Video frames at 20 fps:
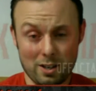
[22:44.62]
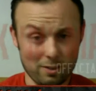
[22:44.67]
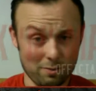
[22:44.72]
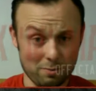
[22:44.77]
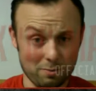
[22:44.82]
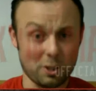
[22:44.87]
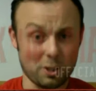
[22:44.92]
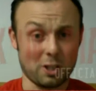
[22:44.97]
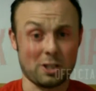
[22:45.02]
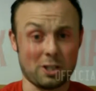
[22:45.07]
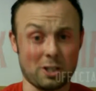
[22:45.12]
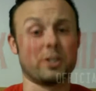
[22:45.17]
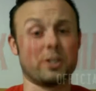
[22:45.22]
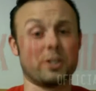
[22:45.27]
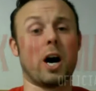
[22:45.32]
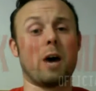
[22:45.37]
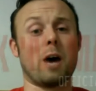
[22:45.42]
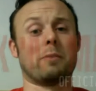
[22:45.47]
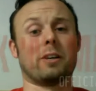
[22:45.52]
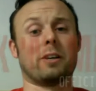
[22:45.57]
just
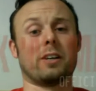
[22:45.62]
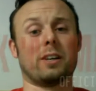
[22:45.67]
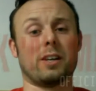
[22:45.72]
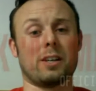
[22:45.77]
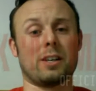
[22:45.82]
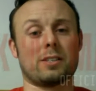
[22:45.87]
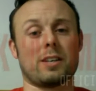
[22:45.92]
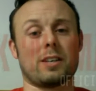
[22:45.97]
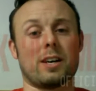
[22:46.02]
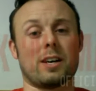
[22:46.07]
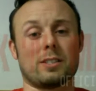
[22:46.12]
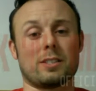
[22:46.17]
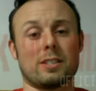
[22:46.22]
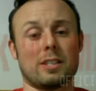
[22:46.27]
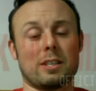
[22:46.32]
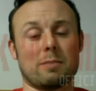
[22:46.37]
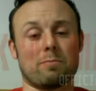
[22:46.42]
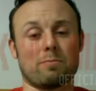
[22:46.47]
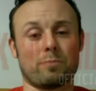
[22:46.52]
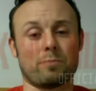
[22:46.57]
dominant as that
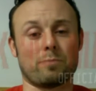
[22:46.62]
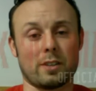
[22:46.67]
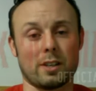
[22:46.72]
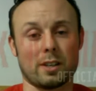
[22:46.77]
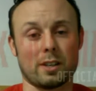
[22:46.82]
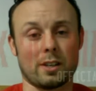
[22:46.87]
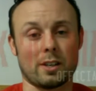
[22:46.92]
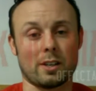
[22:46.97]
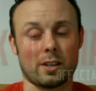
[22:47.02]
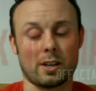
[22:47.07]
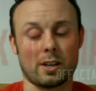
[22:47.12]
team, and